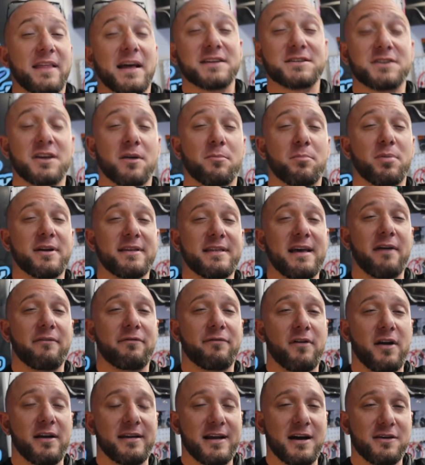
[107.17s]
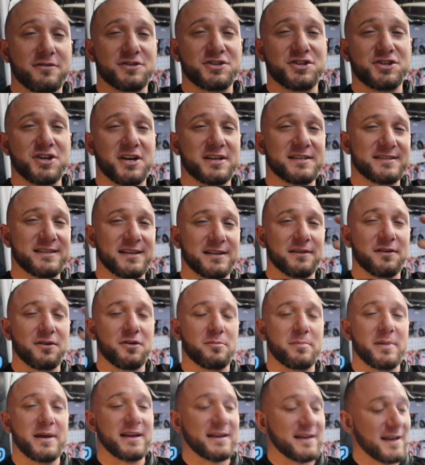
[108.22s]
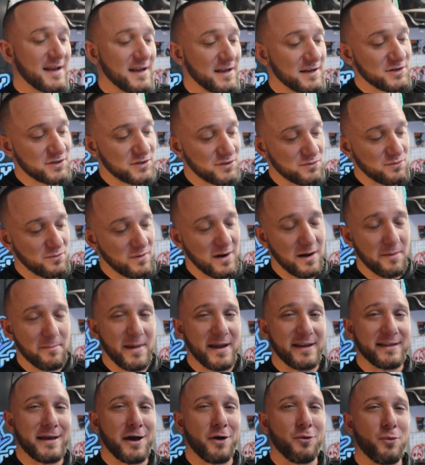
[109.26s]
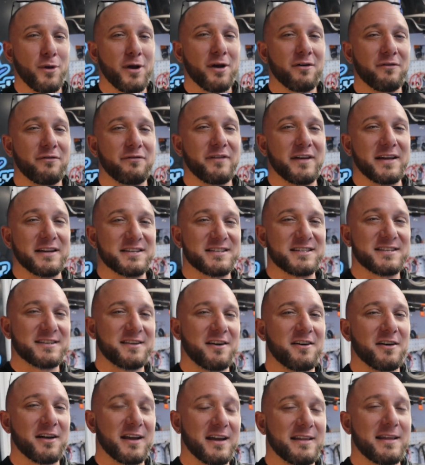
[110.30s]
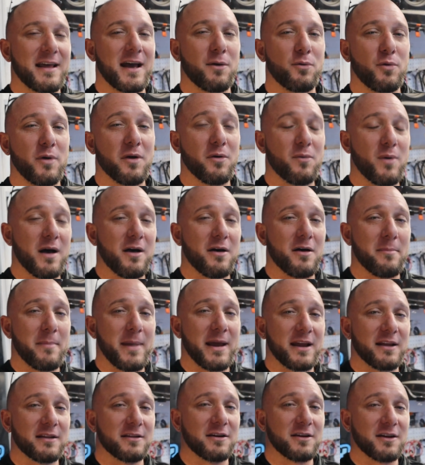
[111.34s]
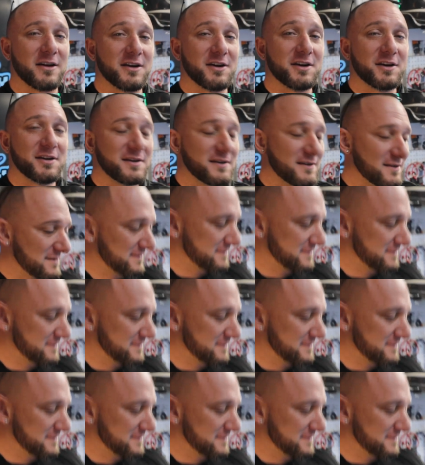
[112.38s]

And that's gonna bring that front down just a little bit to uh, make that wheel fit snug in that wheel well and make it look good.